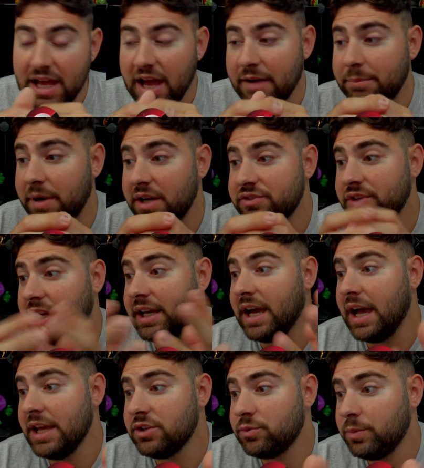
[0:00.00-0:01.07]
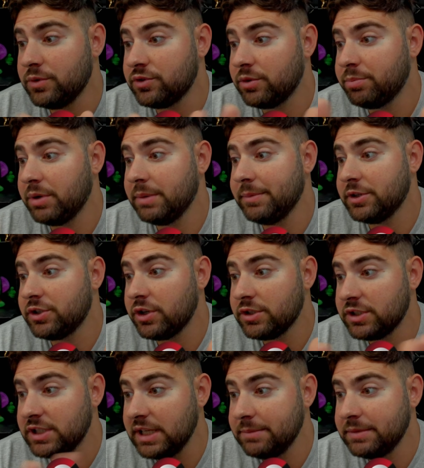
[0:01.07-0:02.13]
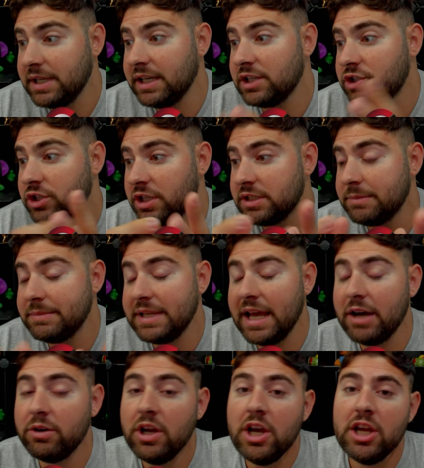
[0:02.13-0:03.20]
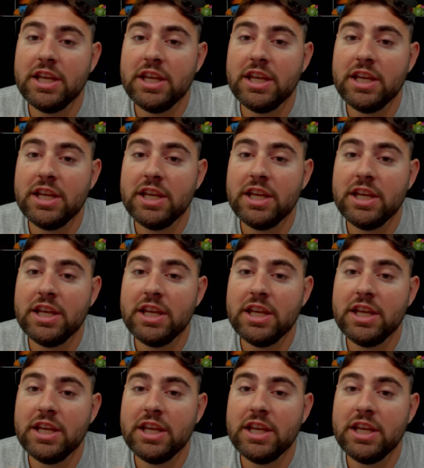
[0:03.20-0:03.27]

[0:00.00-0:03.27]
Everybody's like, Ice Wizard pretty much does the same thing. It shuts them down.